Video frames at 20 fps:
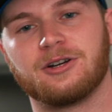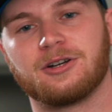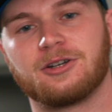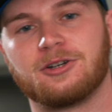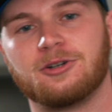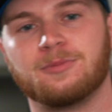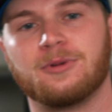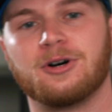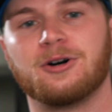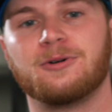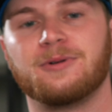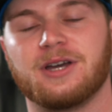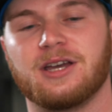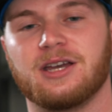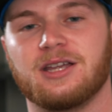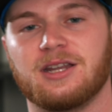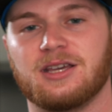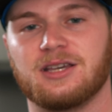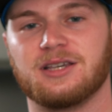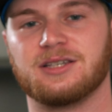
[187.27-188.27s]
Kumo.
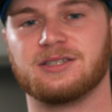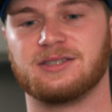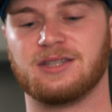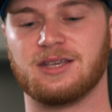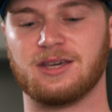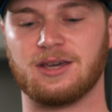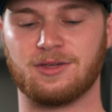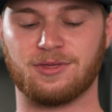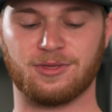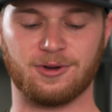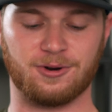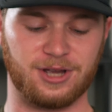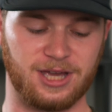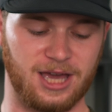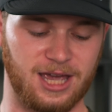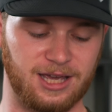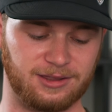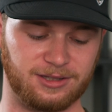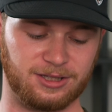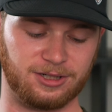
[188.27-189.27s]
It is the
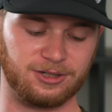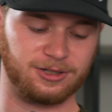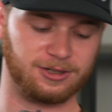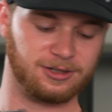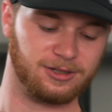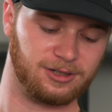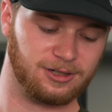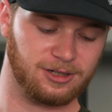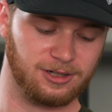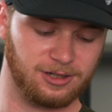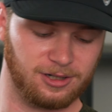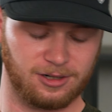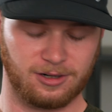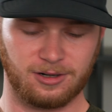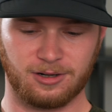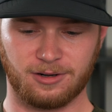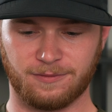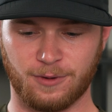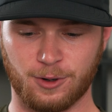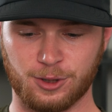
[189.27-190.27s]
38 liter
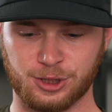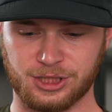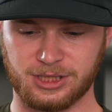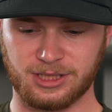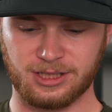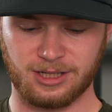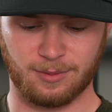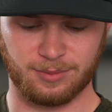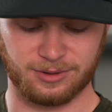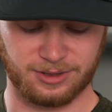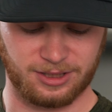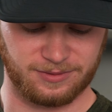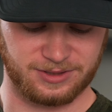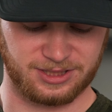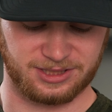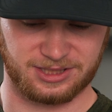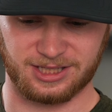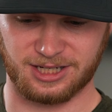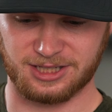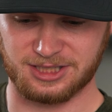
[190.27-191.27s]
version. I believe it's
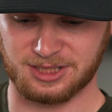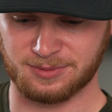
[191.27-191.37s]
a size